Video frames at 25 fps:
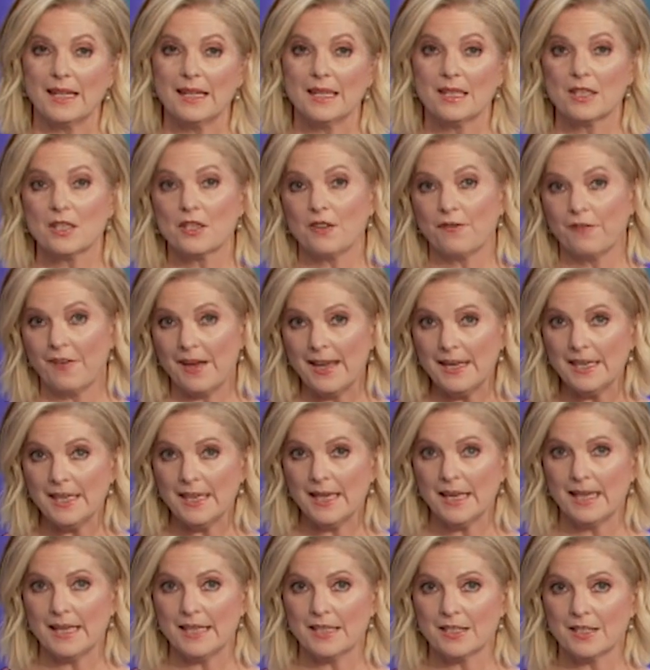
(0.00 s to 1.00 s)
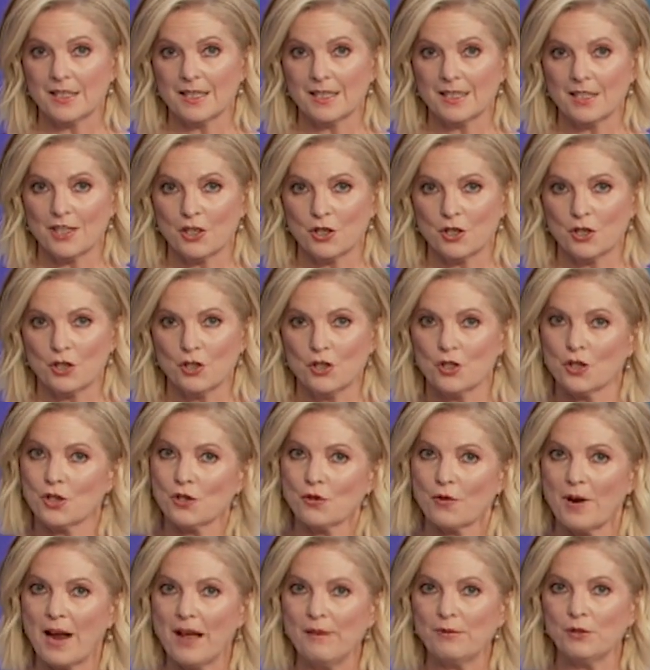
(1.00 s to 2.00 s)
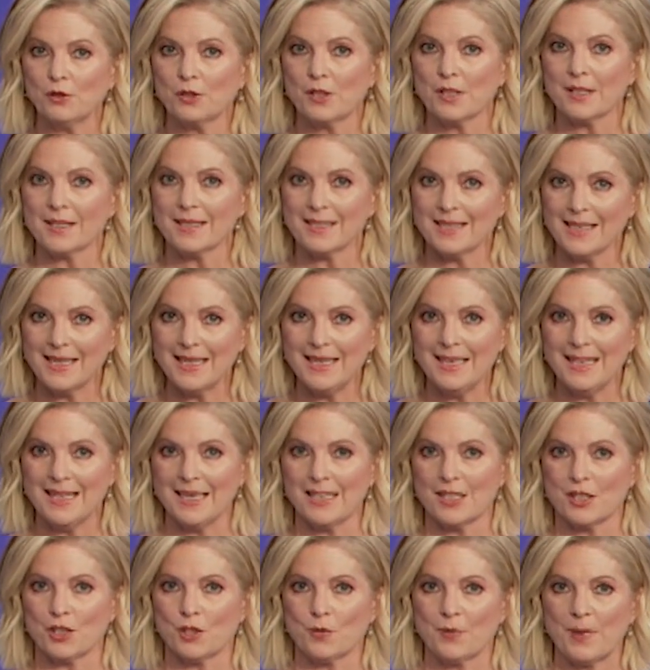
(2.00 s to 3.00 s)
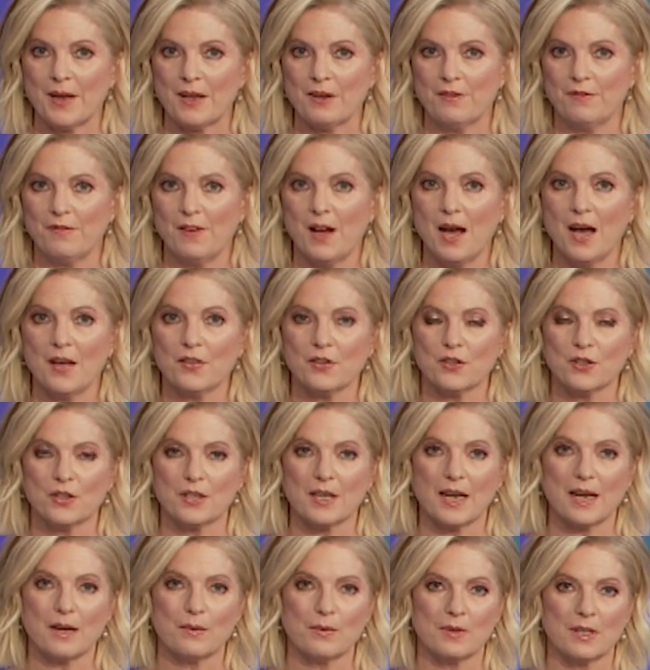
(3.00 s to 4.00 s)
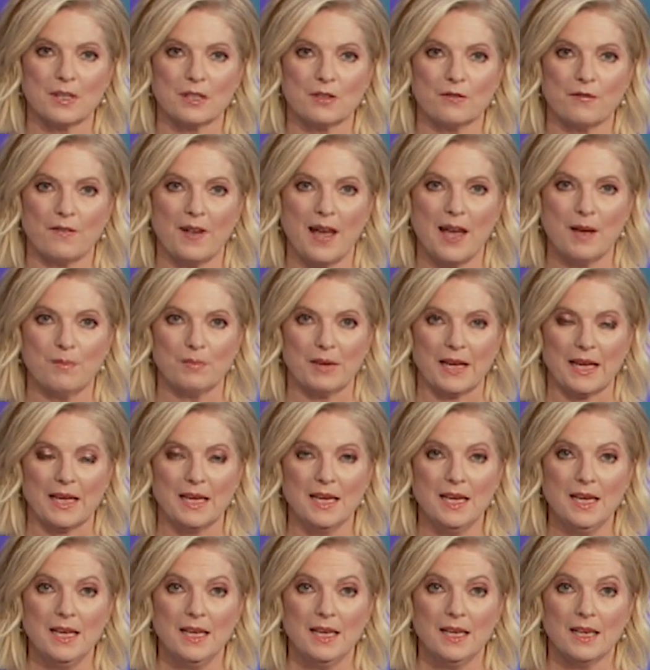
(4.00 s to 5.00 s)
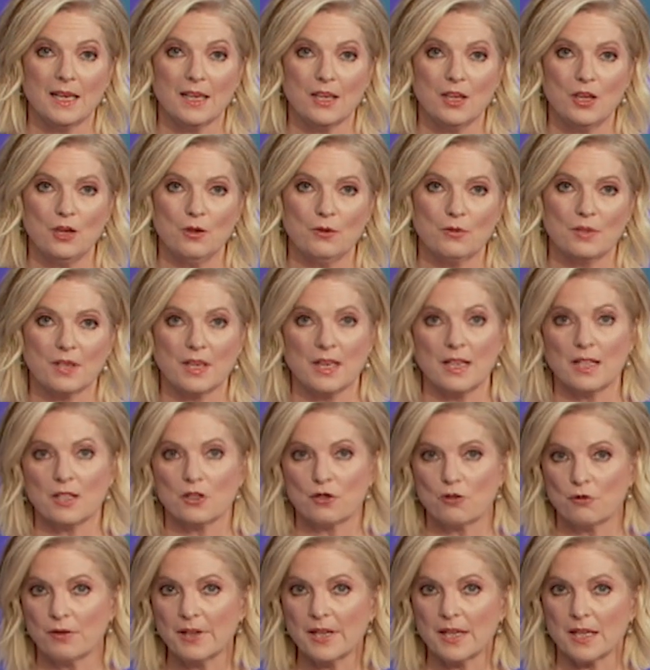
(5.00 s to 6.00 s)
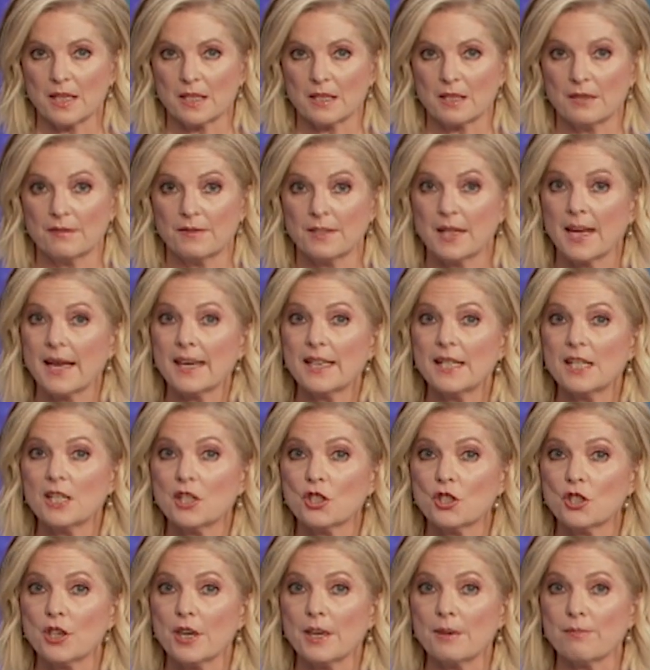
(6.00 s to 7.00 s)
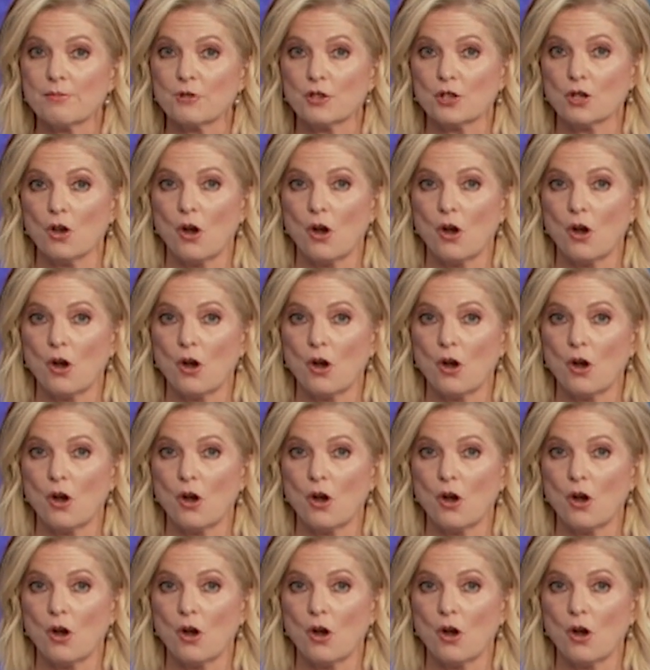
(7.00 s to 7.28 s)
is defending his decision to travel to Sydney to spend Father's Day with his family, accusing his critics of taking cheap